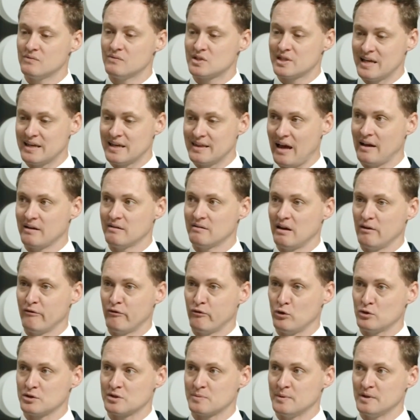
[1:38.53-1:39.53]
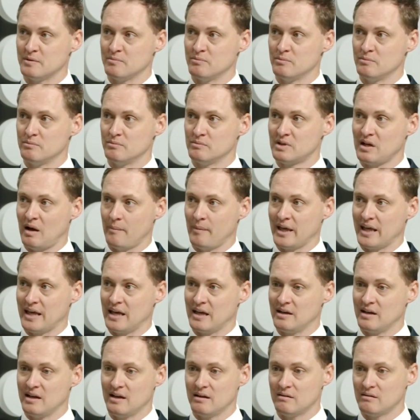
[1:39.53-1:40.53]
seeing that enforcement
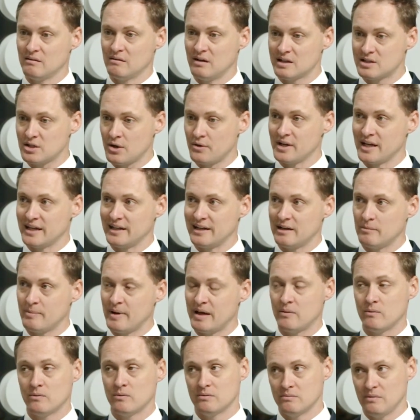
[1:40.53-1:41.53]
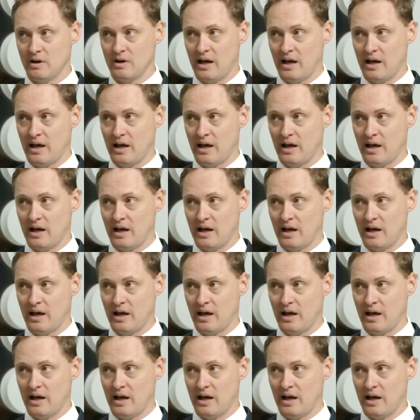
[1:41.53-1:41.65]
coming in, it's only a little bit,